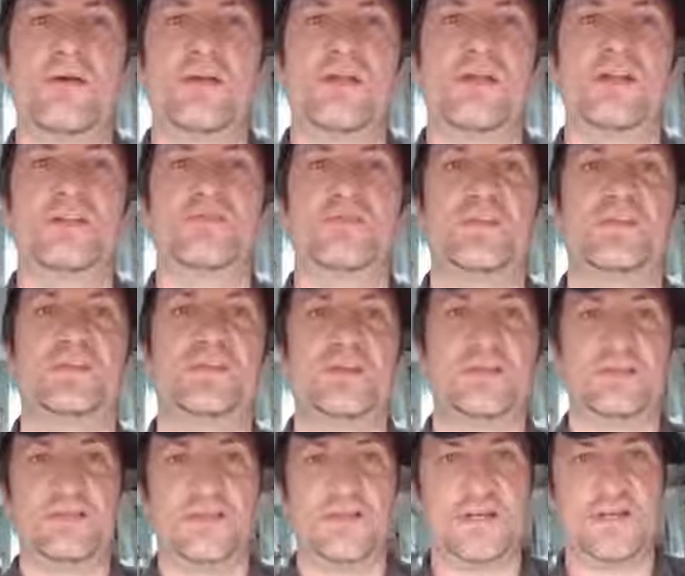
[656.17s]
That's
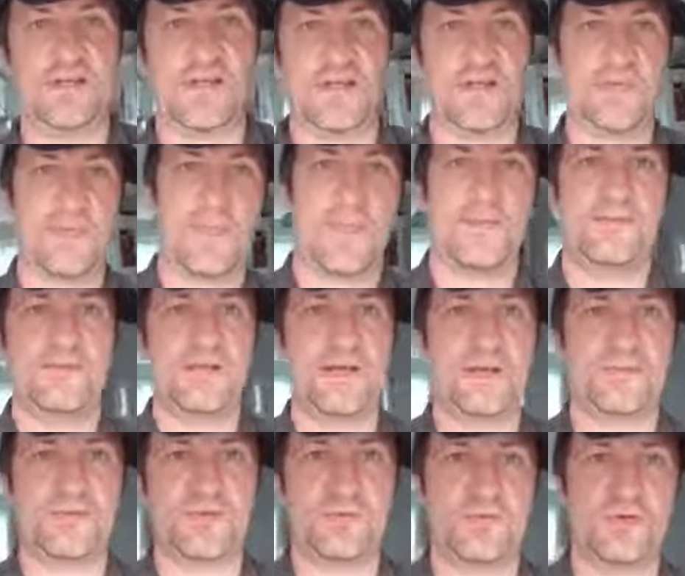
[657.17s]
fantastic, yeah. To
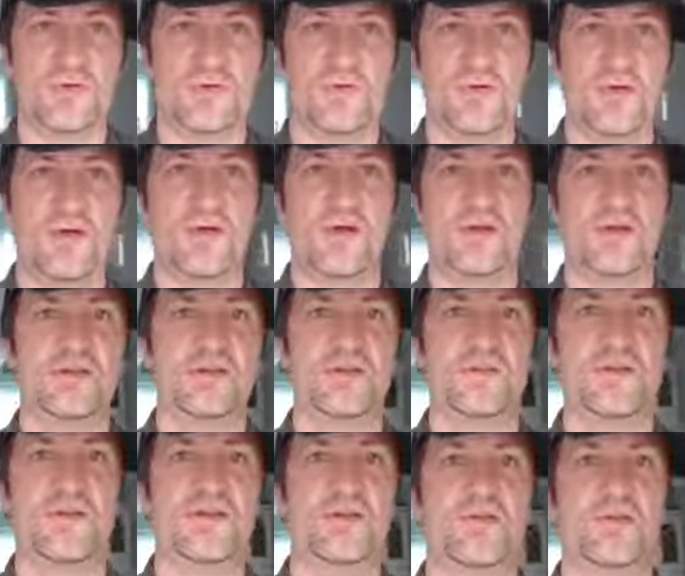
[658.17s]
help someone to
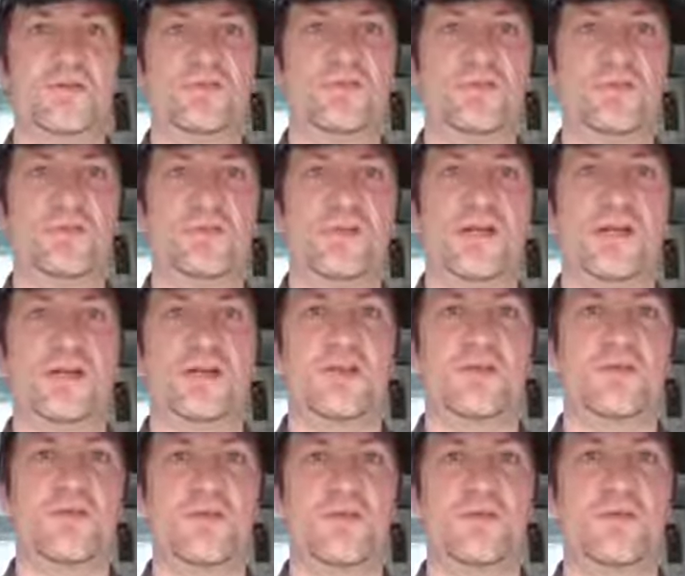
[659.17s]
be not too
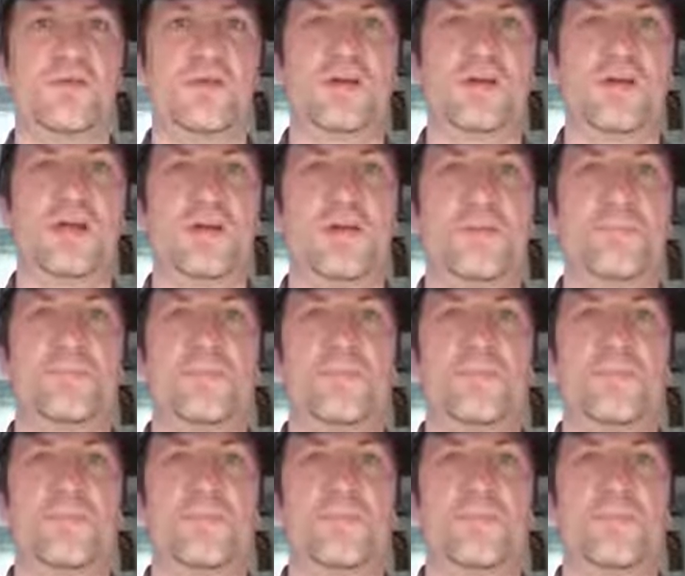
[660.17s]
negative. Okay.